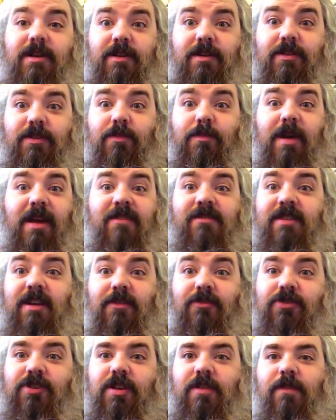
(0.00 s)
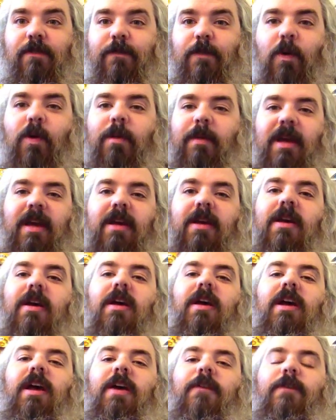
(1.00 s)
to do my sell sheets for me
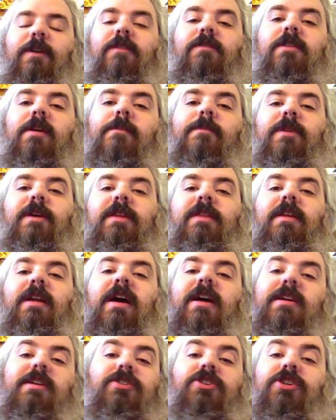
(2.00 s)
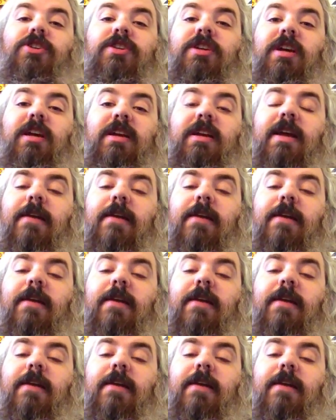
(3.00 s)
if it's something that I just can